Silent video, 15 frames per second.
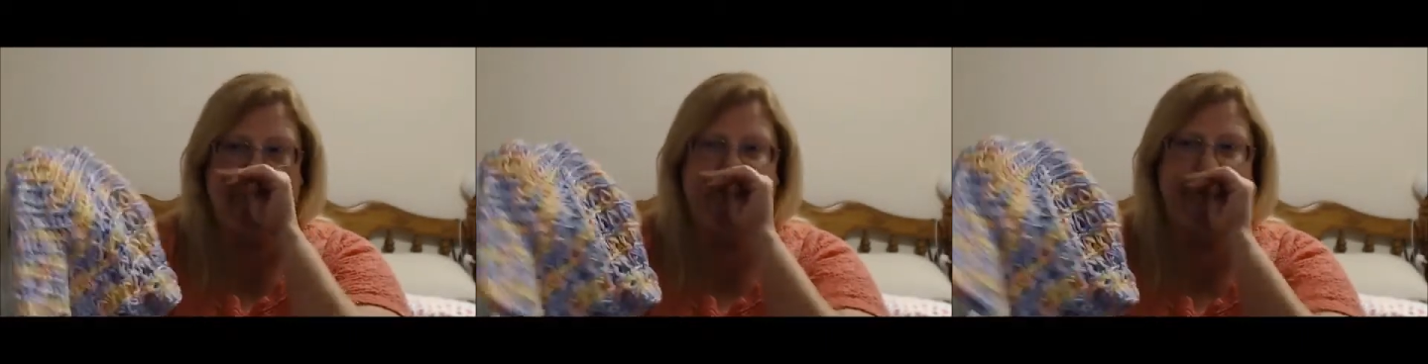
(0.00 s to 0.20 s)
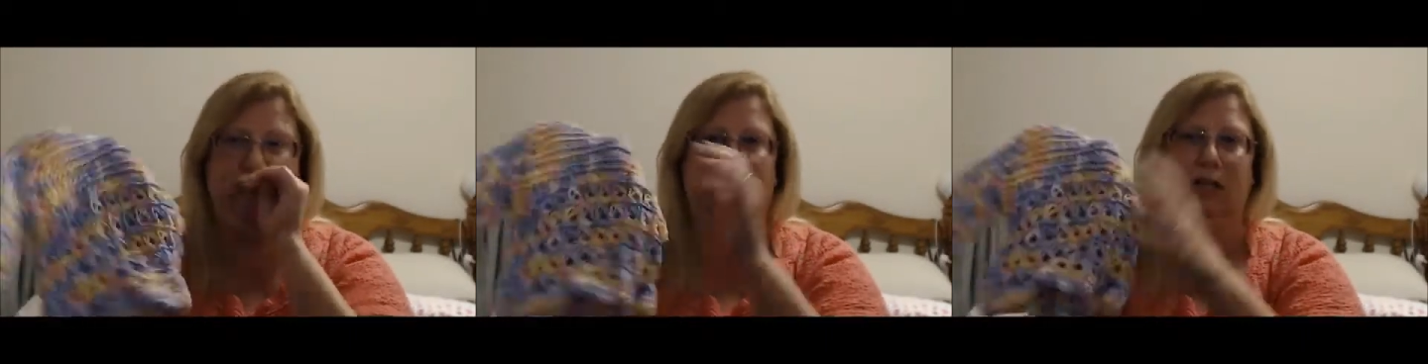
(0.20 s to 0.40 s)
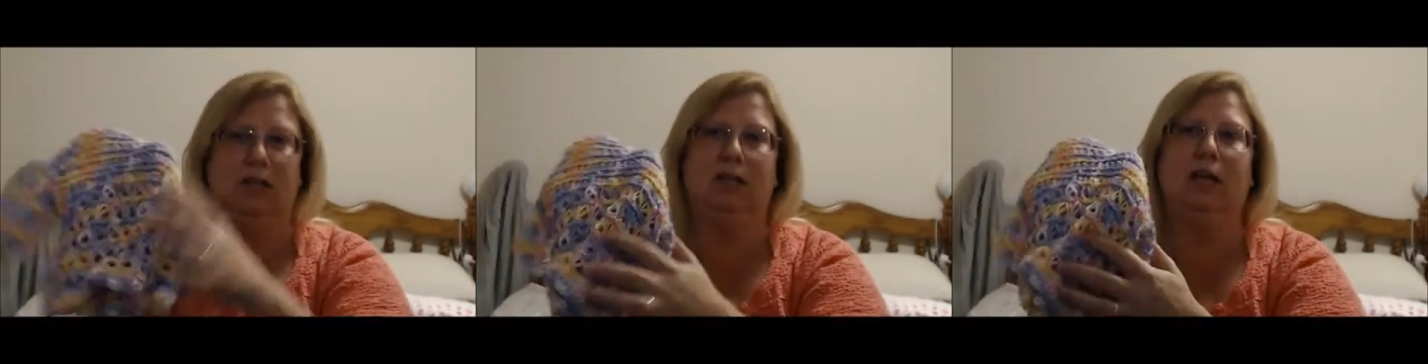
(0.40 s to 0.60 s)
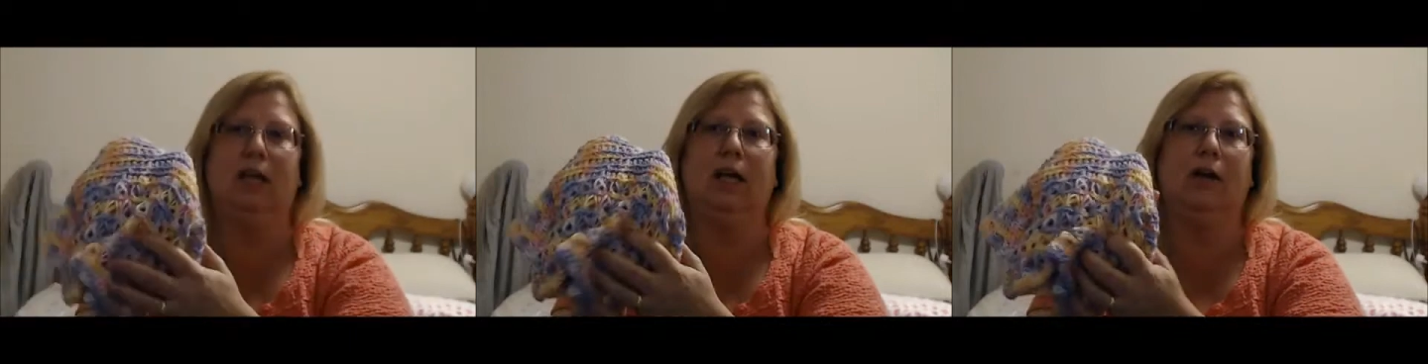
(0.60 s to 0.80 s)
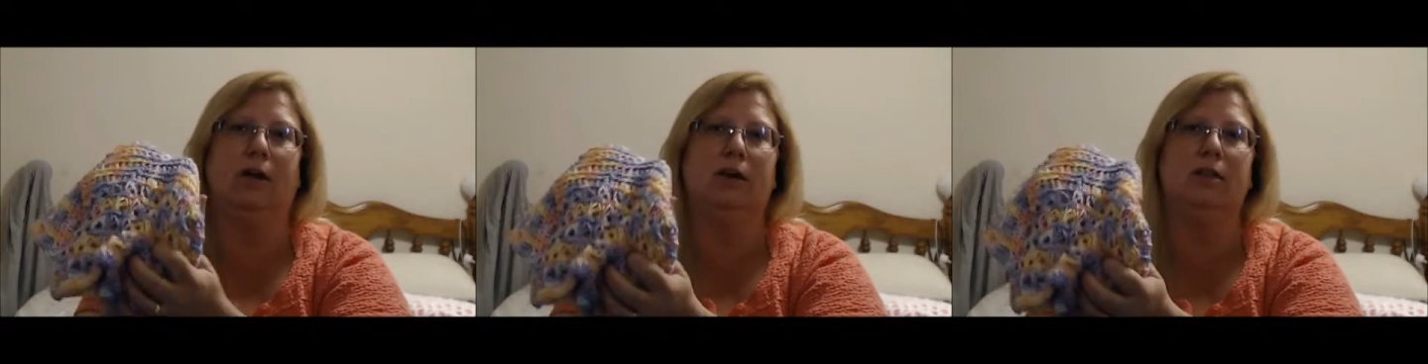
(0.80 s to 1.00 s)
done in
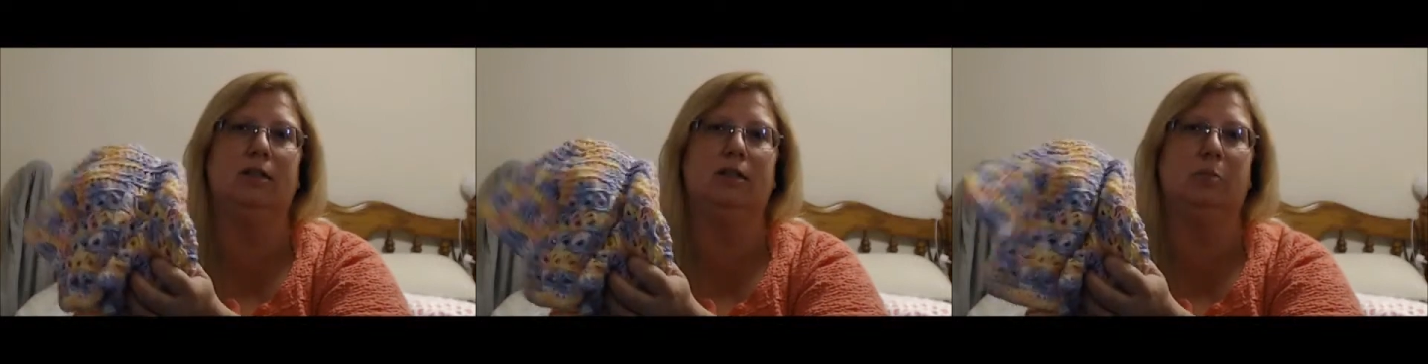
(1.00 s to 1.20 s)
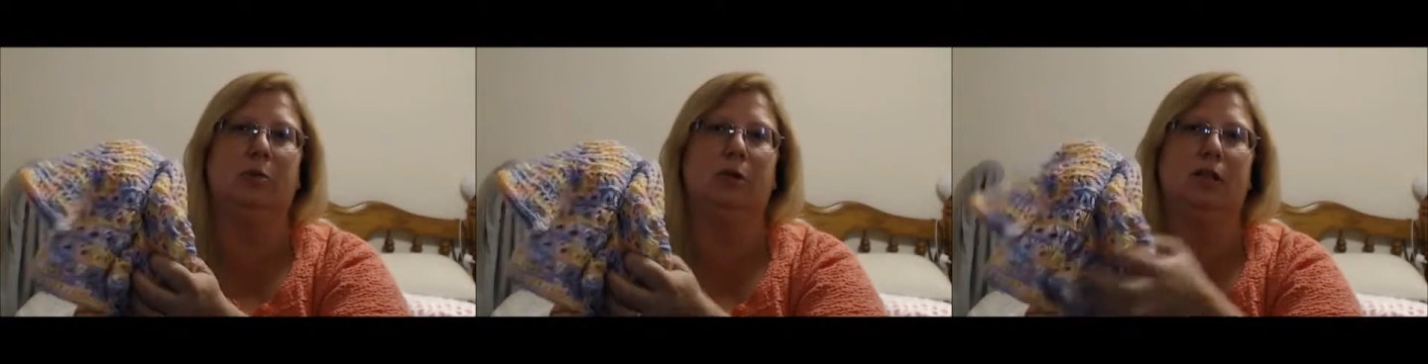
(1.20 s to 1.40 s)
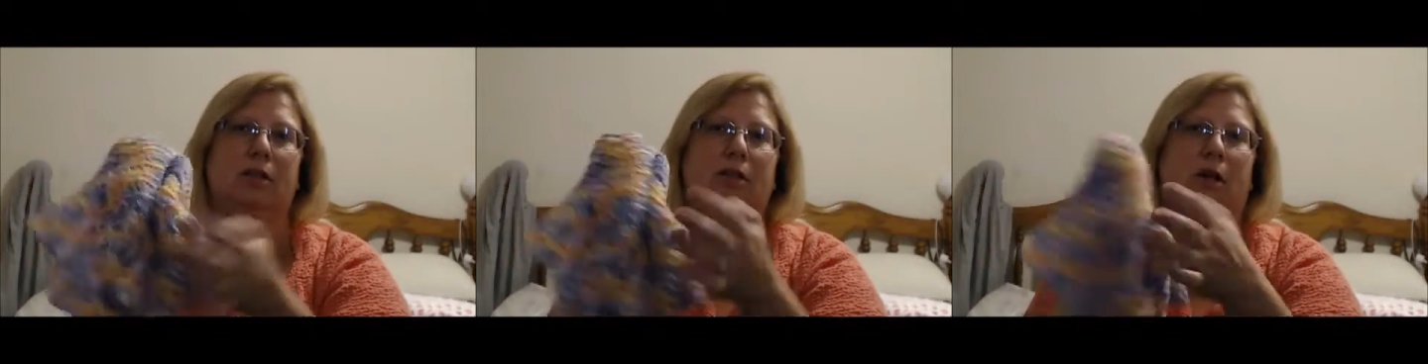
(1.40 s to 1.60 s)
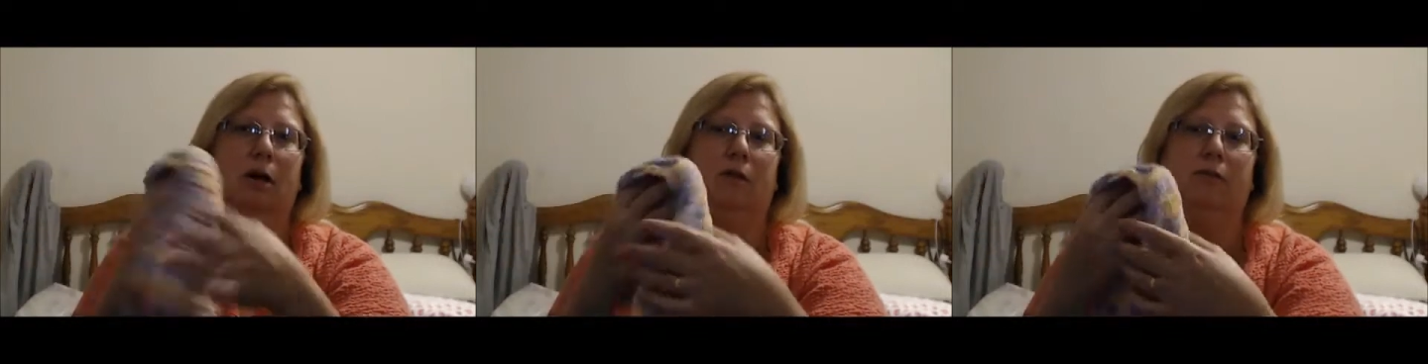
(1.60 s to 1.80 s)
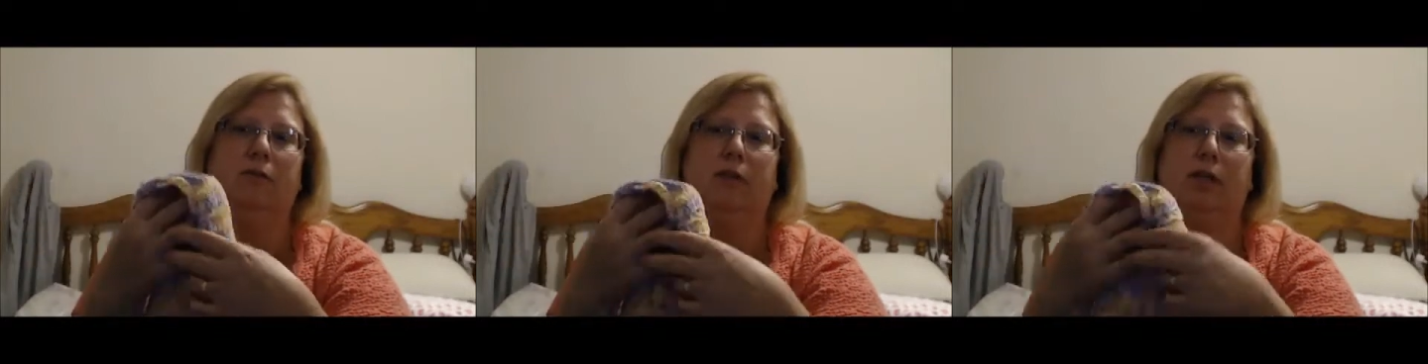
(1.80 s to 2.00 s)
Karen Simply
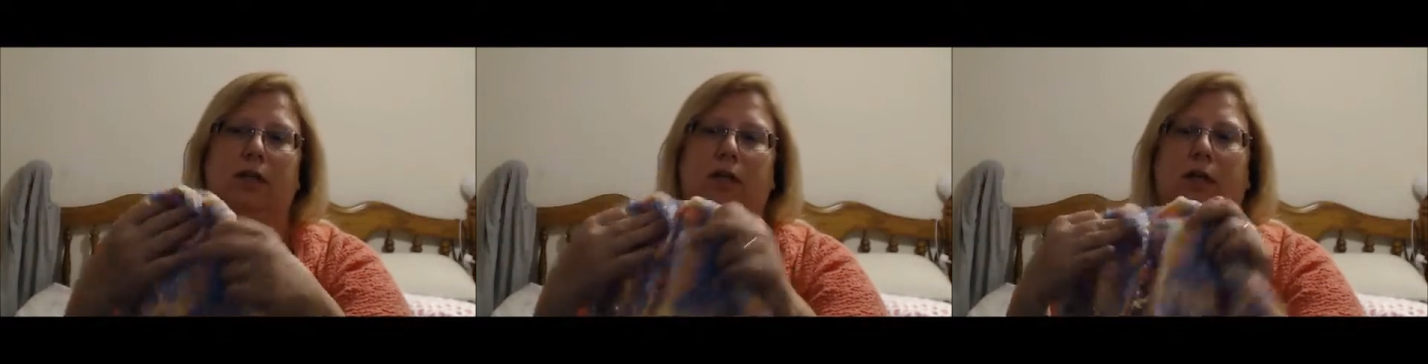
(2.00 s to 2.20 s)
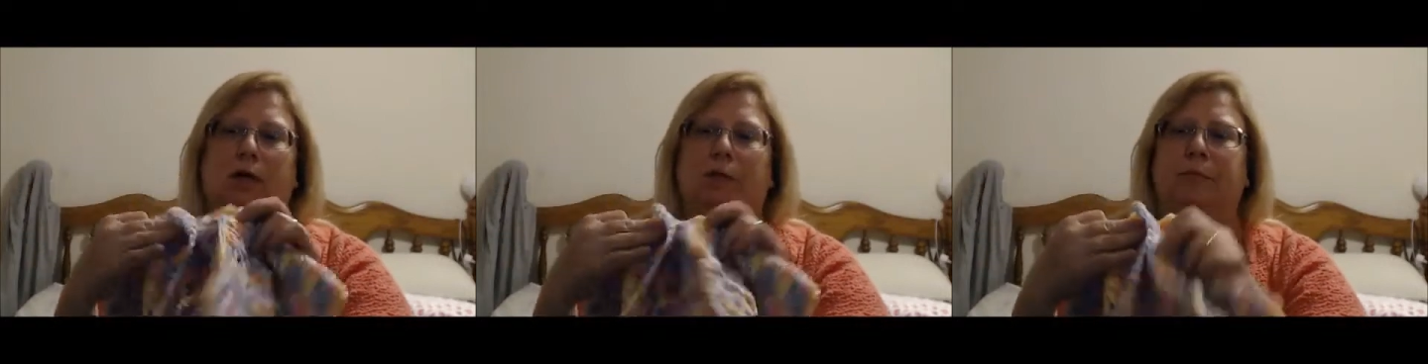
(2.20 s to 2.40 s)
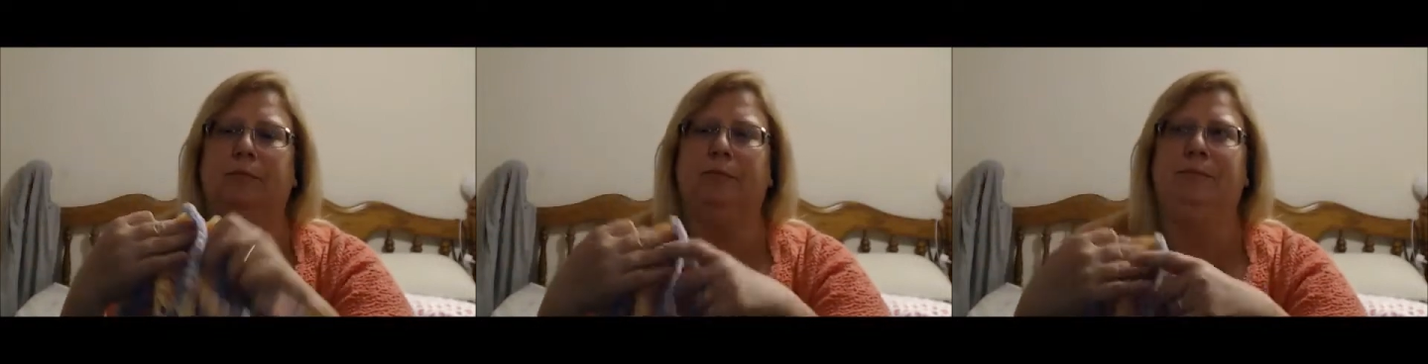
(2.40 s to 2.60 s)
Soft, the